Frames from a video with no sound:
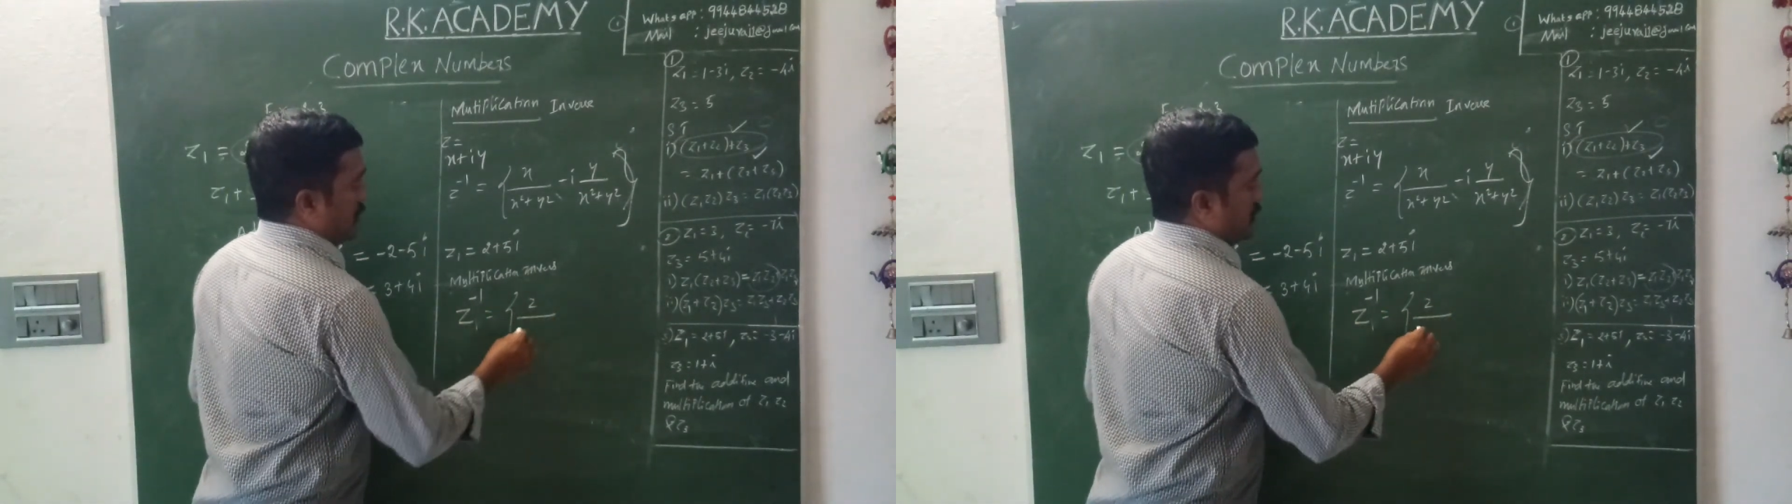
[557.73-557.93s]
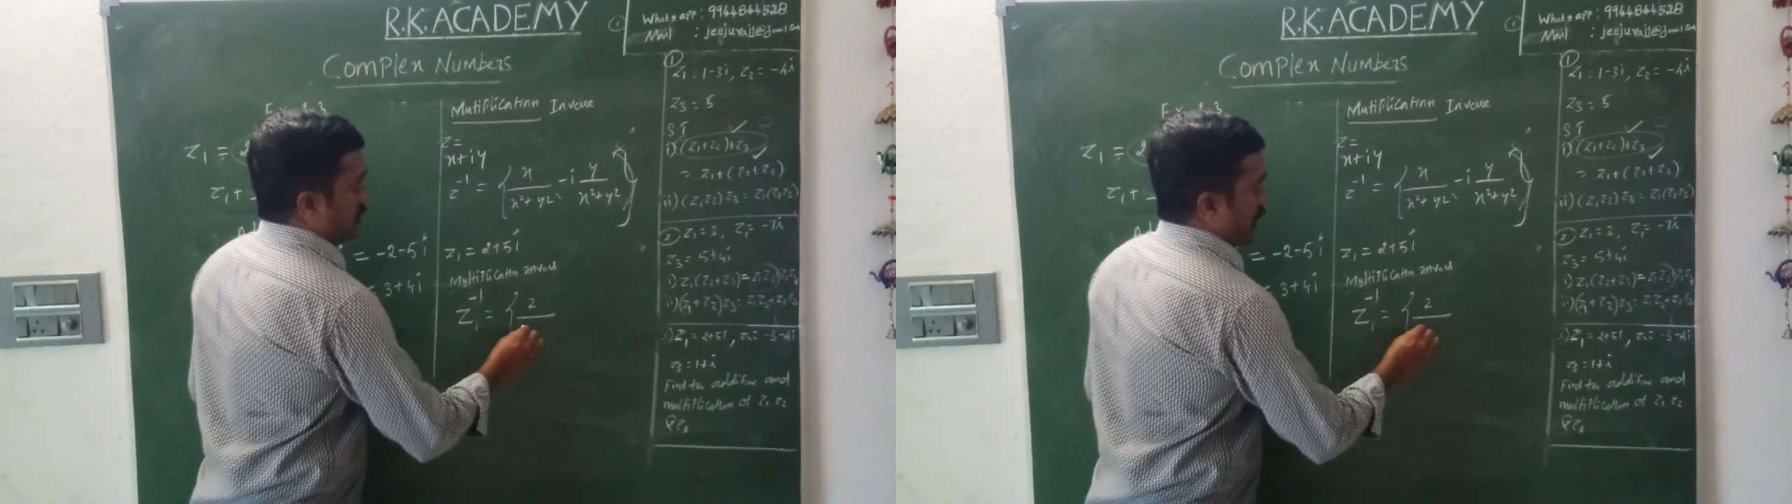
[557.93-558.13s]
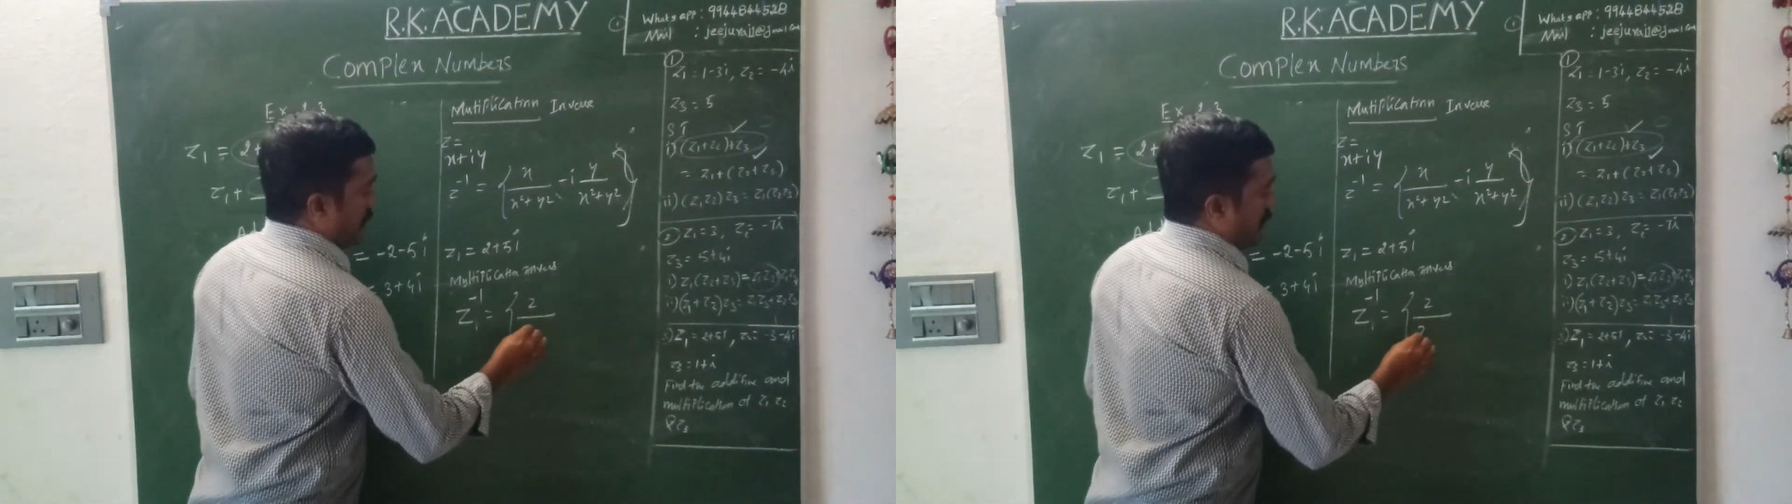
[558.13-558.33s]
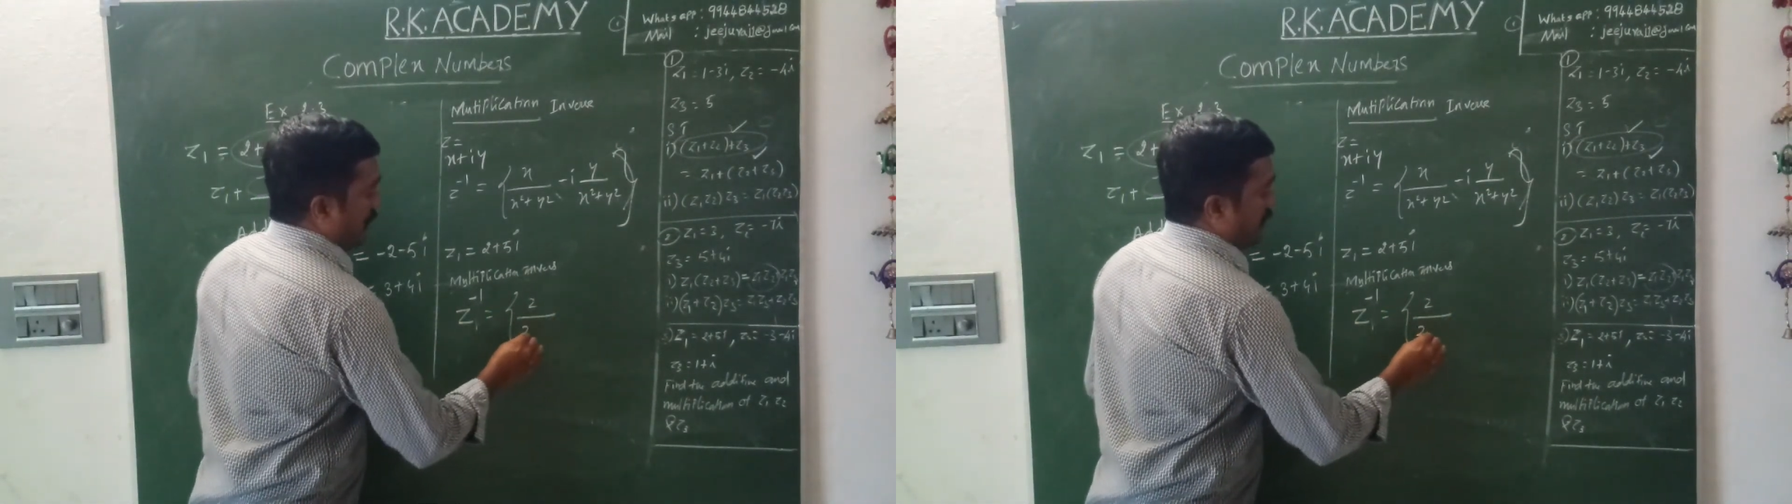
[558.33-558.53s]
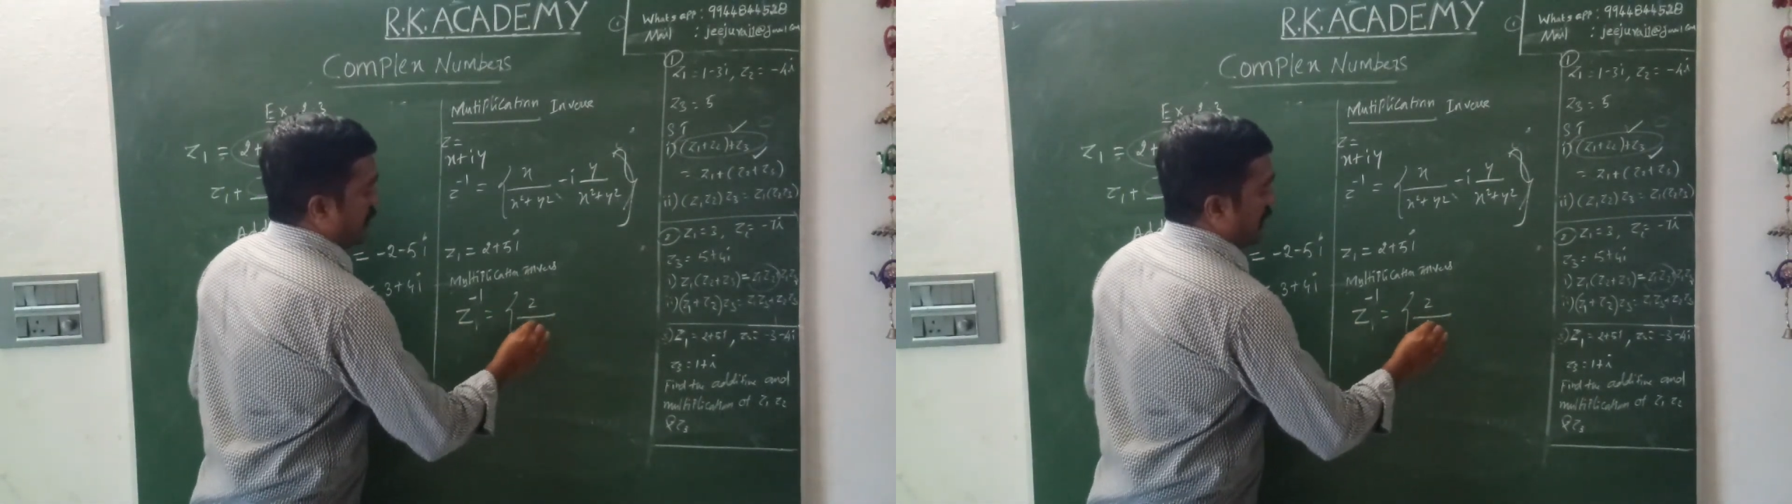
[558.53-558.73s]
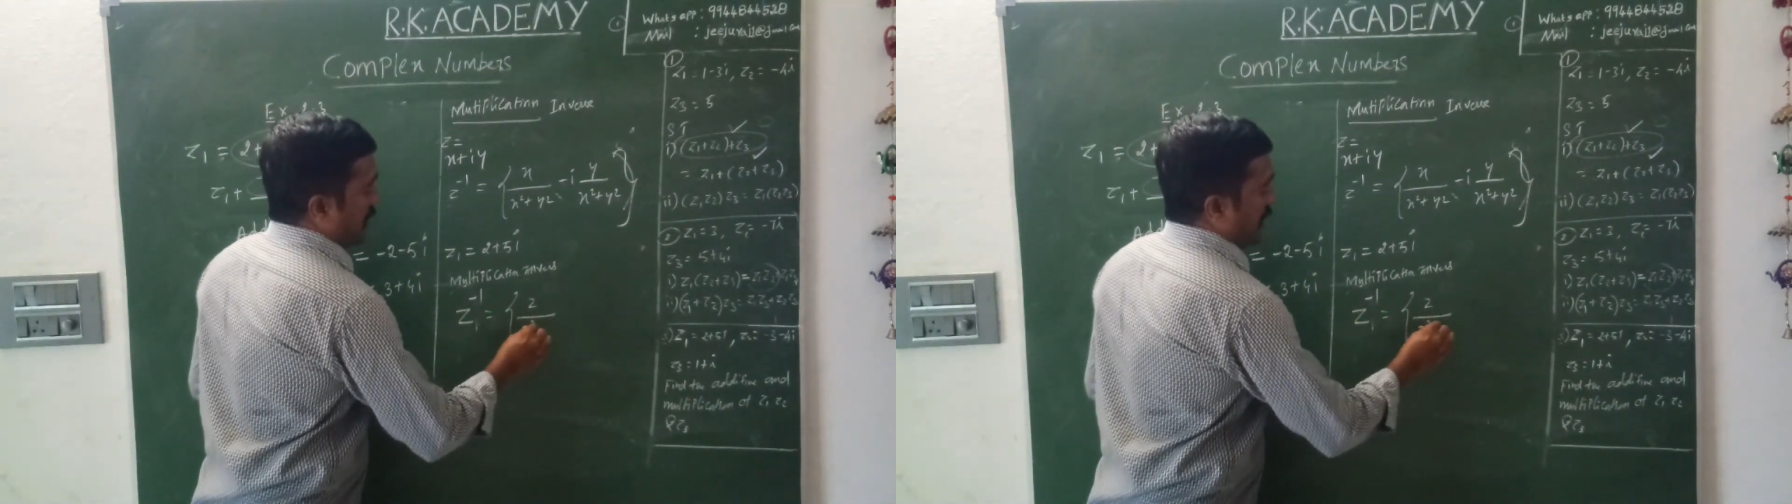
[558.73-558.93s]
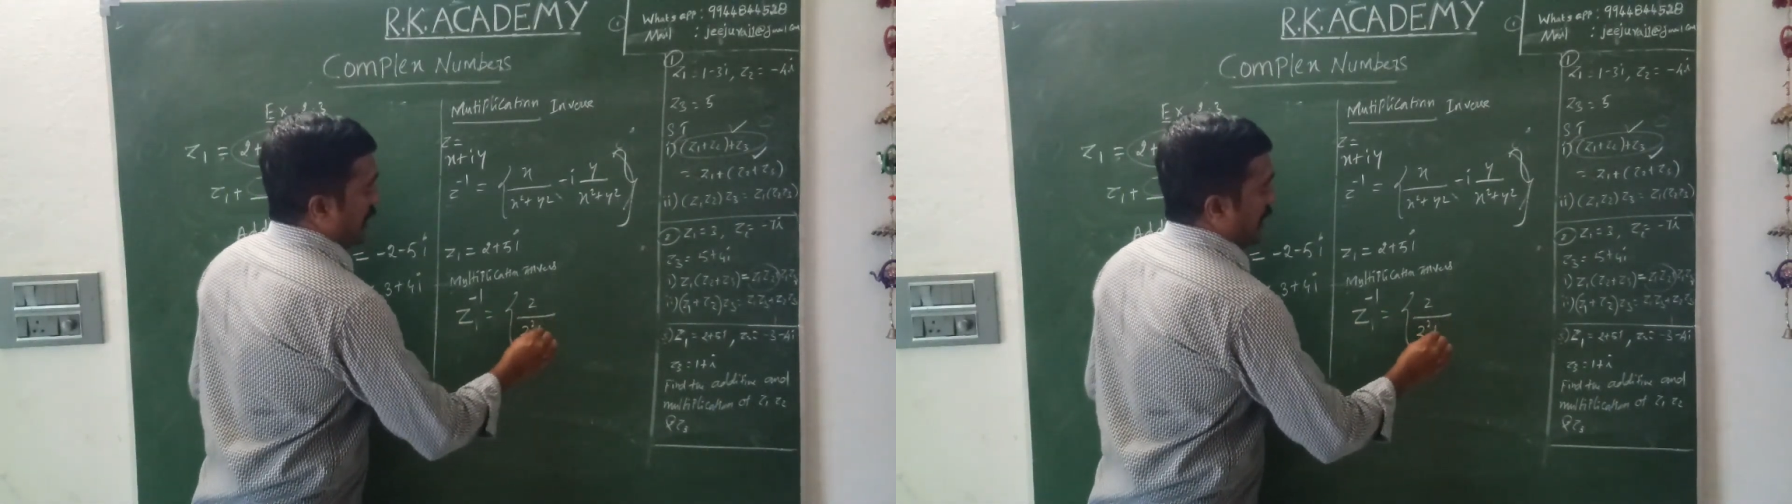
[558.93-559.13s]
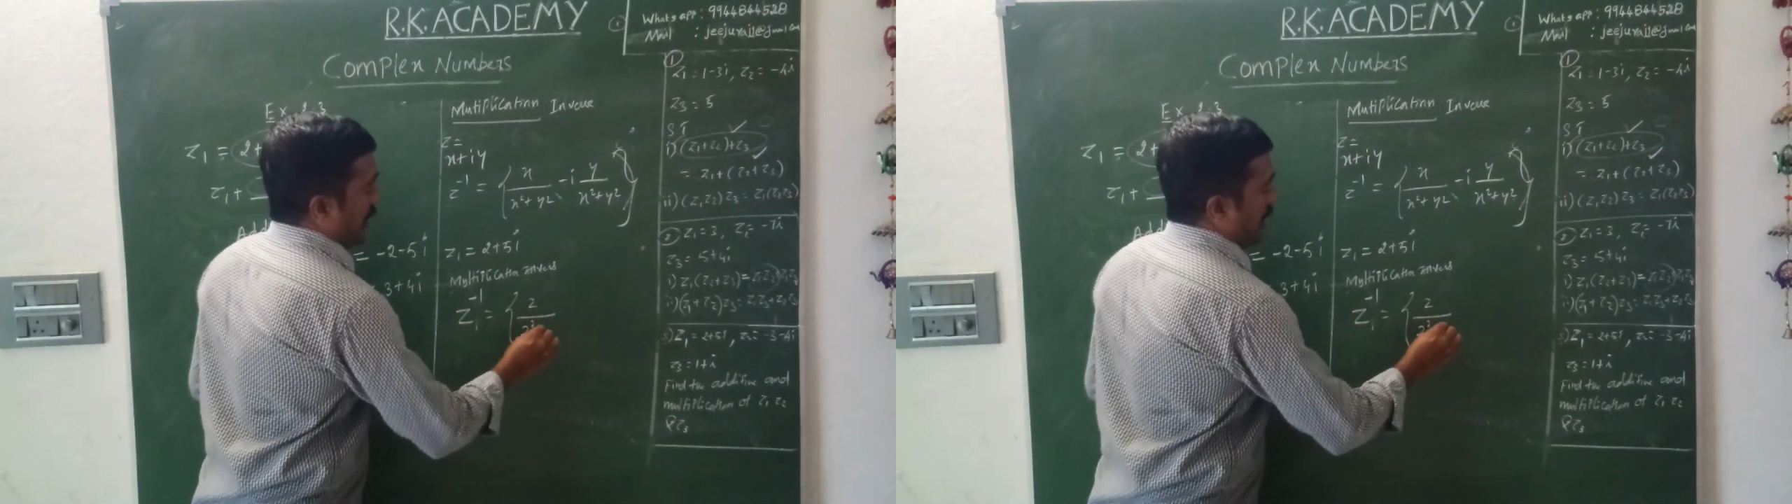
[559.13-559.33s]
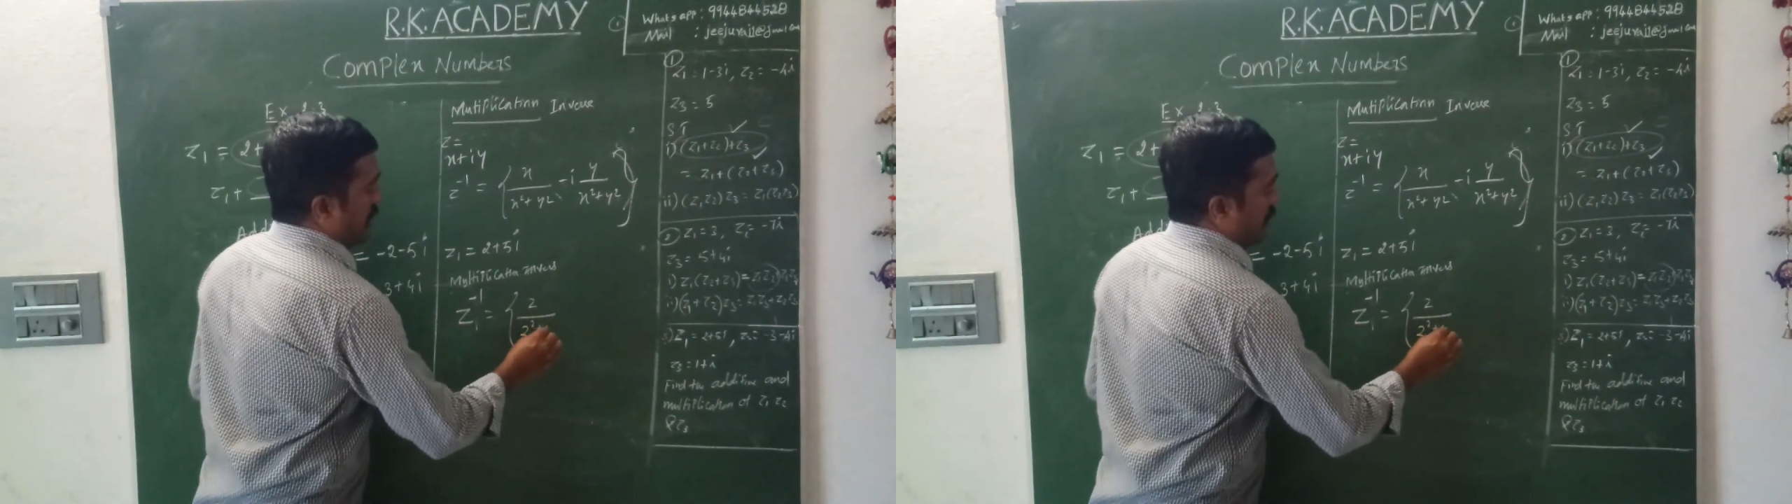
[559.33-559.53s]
sum of the real and